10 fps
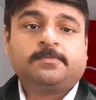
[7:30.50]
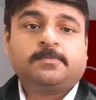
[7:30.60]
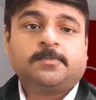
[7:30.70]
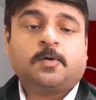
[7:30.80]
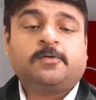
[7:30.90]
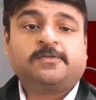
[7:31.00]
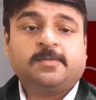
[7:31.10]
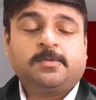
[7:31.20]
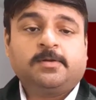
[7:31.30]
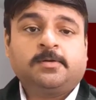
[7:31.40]
or
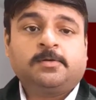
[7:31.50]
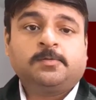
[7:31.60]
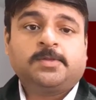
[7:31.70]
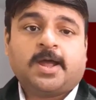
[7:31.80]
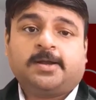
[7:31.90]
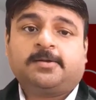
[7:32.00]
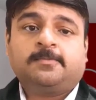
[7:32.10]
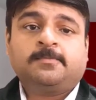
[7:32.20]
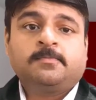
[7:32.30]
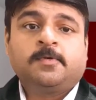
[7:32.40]
similar to that.
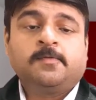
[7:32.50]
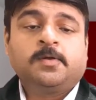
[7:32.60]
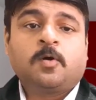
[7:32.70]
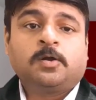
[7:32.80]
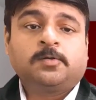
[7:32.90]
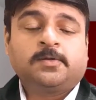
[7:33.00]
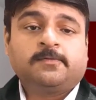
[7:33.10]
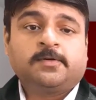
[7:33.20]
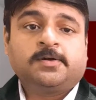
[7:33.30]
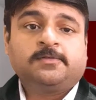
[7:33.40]
Moving on to the
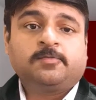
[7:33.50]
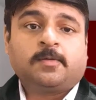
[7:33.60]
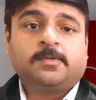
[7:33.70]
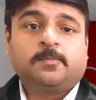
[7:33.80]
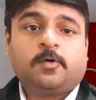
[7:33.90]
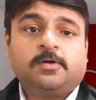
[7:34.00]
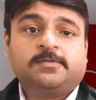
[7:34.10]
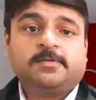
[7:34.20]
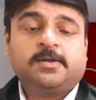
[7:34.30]
words from the box,